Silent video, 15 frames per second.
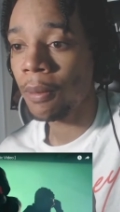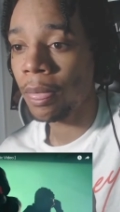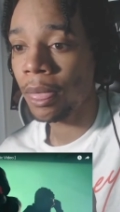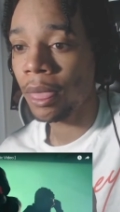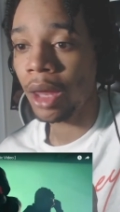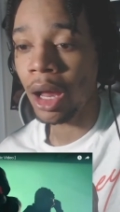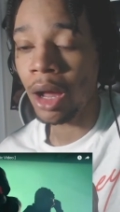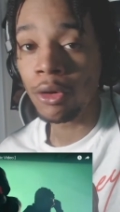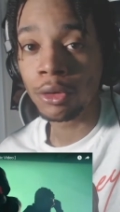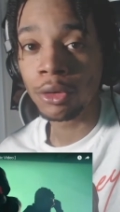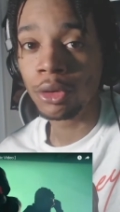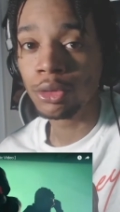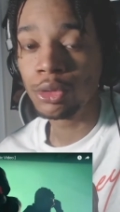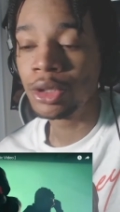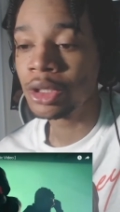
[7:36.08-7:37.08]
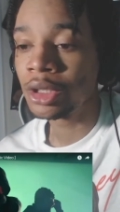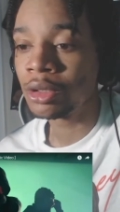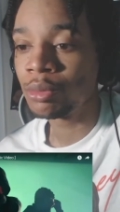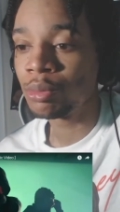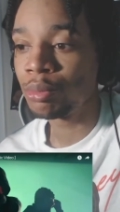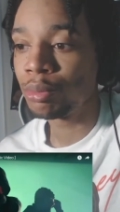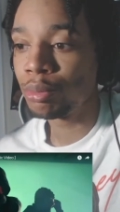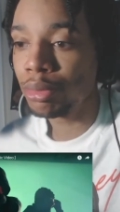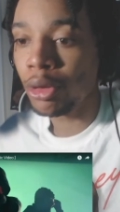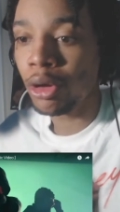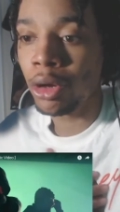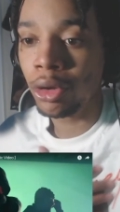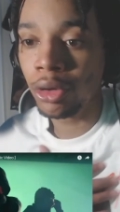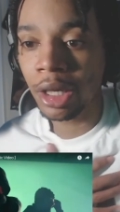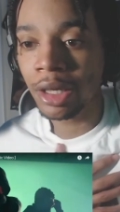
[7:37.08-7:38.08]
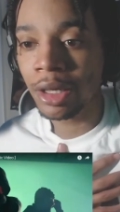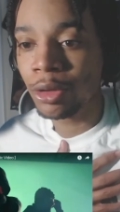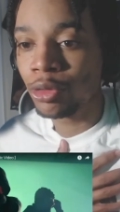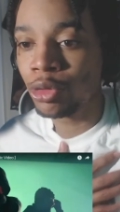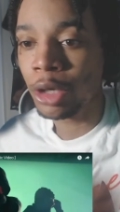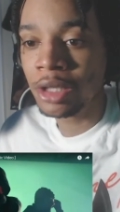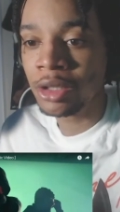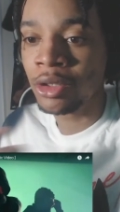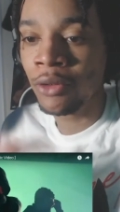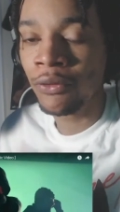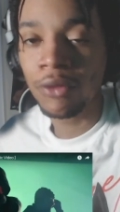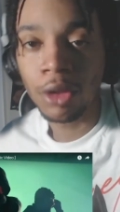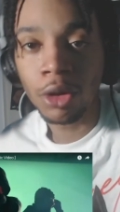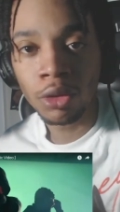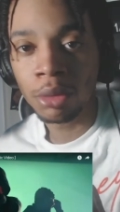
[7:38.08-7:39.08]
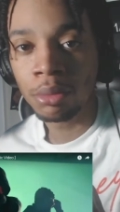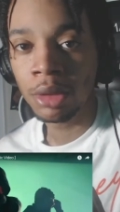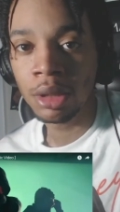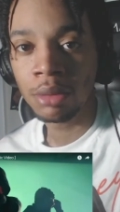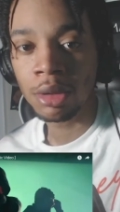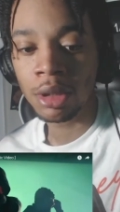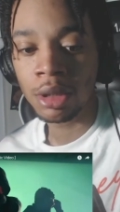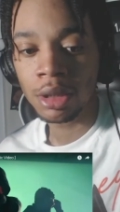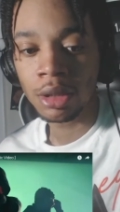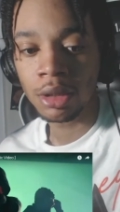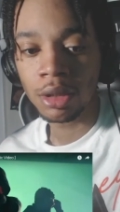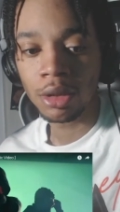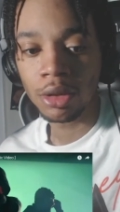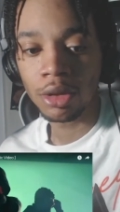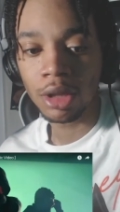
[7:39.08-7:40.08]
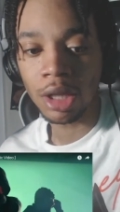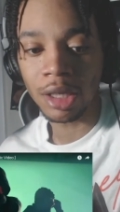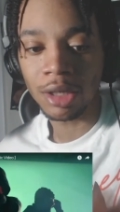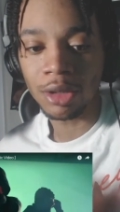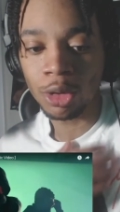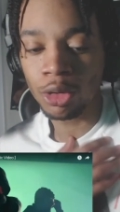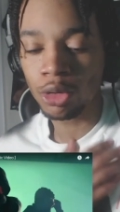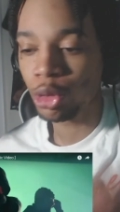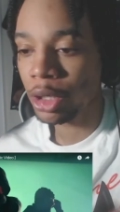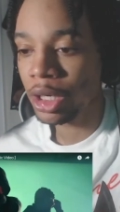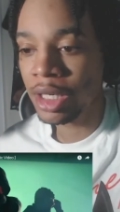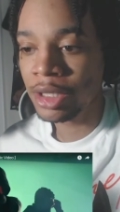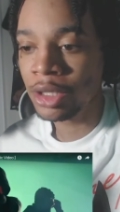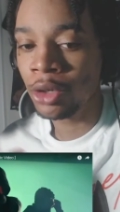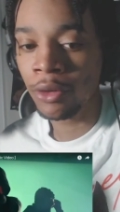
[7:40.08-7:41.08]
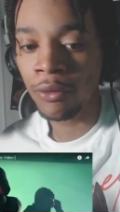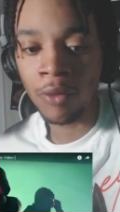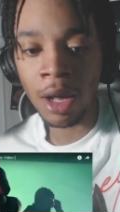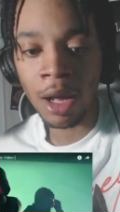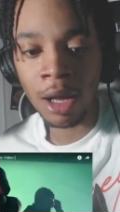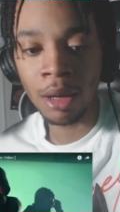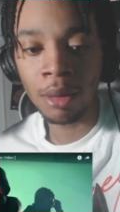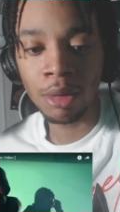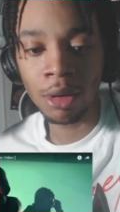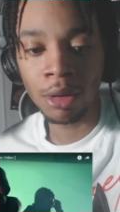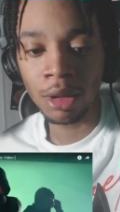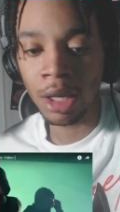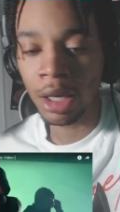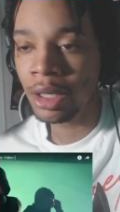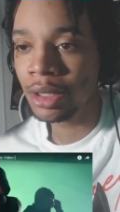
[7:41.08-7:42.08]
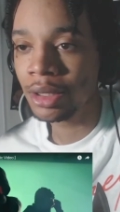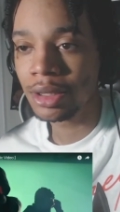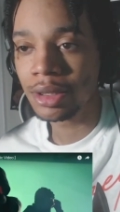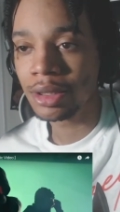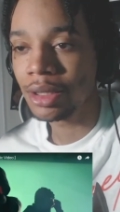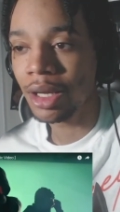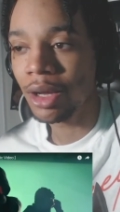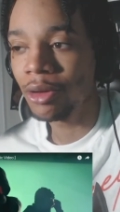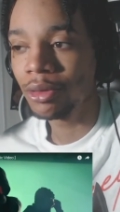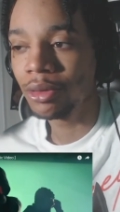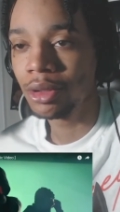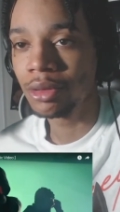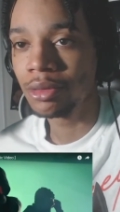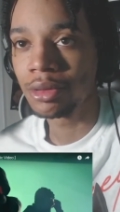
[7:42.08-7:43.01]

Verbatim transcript: I don't know, you just brought out like a crazier flow to me, bro. Like a crazier vibe, bro. Like, I don't know.